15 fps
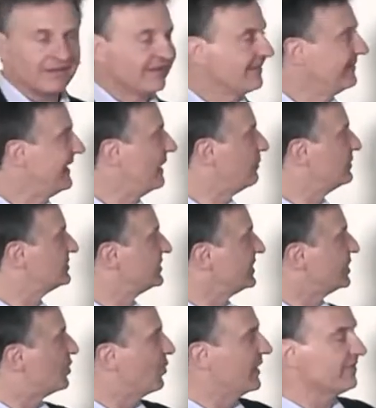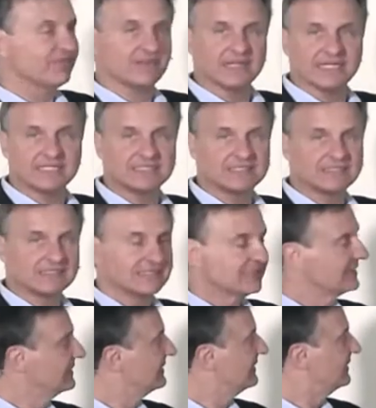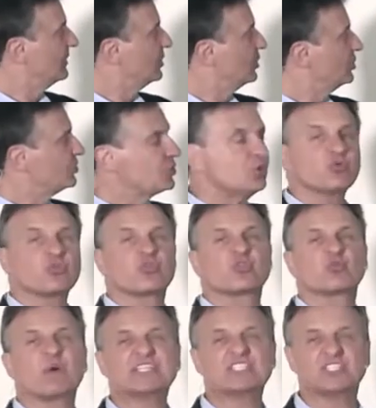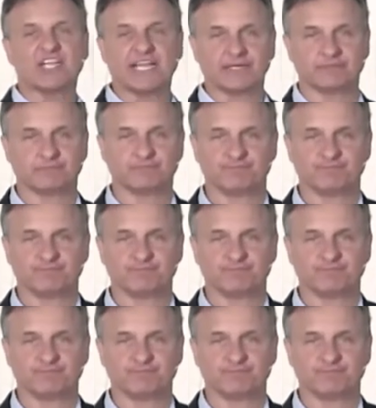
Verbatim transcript: that was equivalent to threshing,